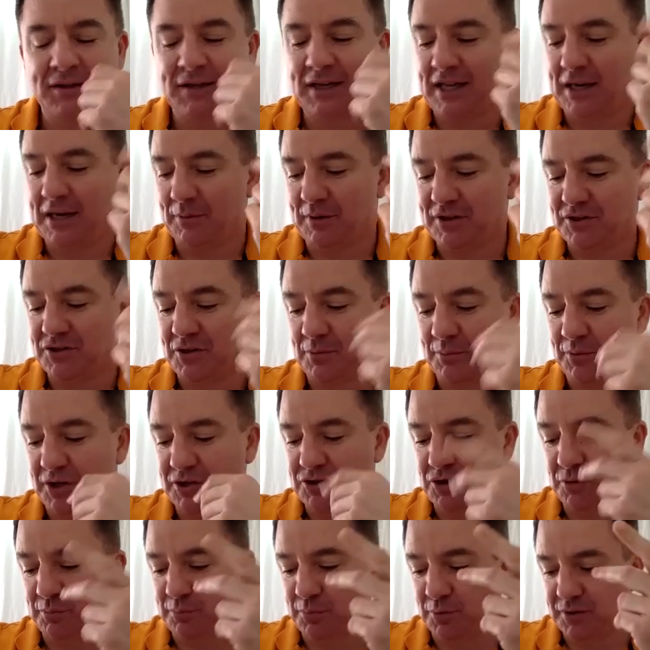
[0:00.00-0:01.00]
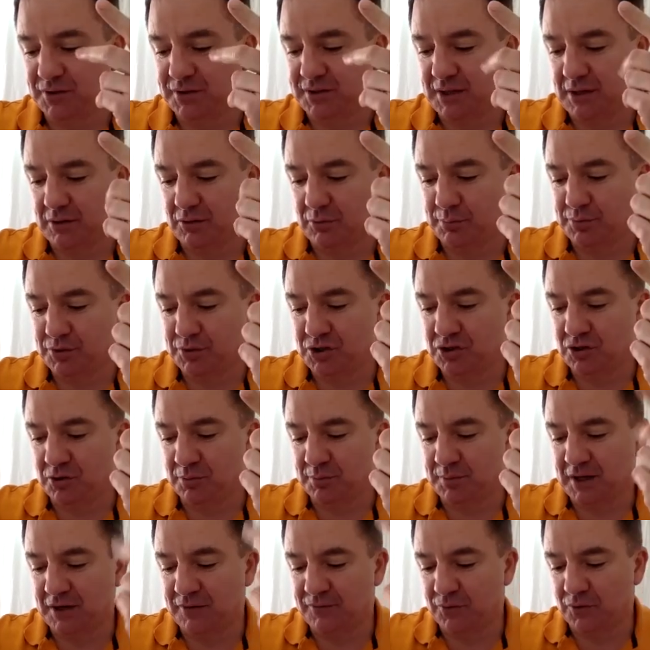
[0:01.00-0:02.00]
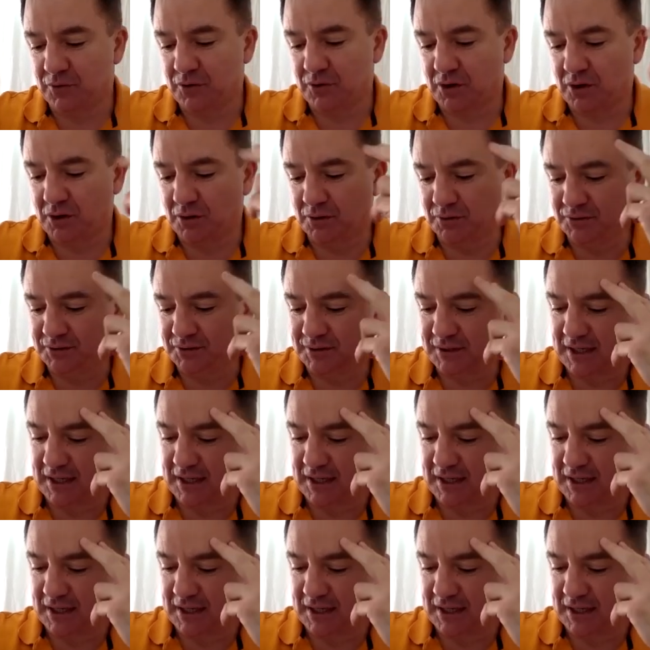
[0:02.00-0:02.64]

anyway so my two points there are pursuing meaningful goals